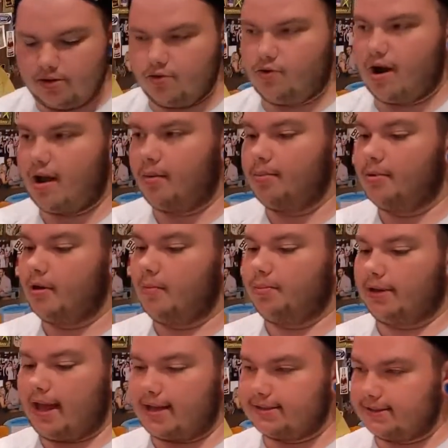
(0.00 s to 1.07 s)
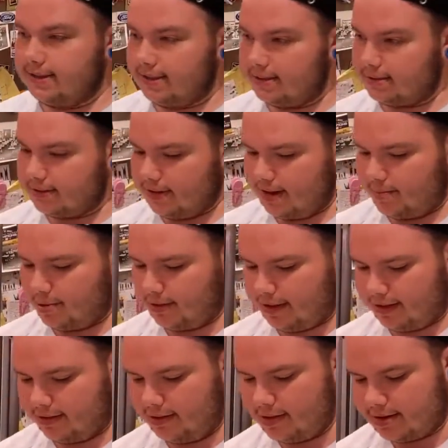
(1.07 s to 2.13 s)
You grab a plastic scraper
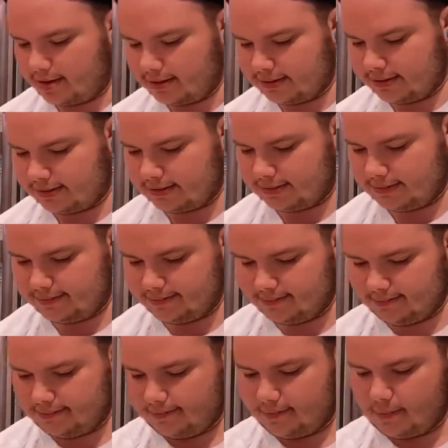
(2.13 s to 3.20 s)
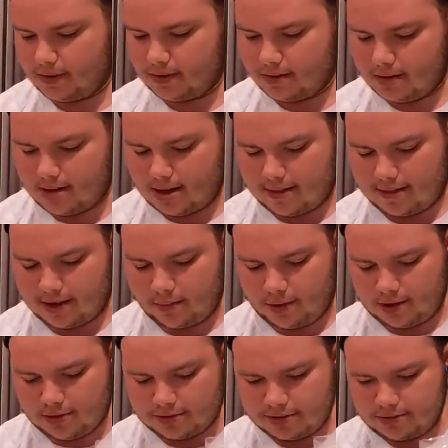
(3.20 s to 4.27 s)
like this, and then
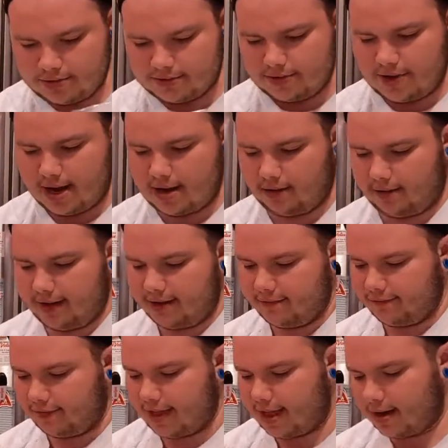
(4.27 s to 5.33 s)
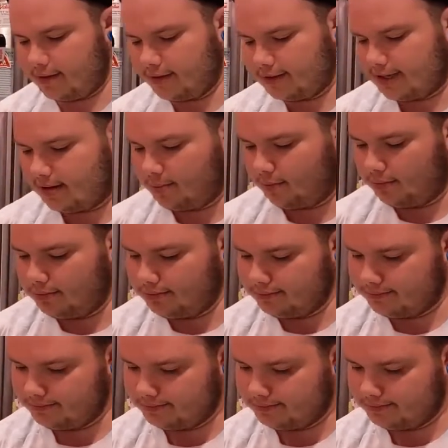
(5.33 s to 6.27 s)
what you do is you kind of lay it flat on the table.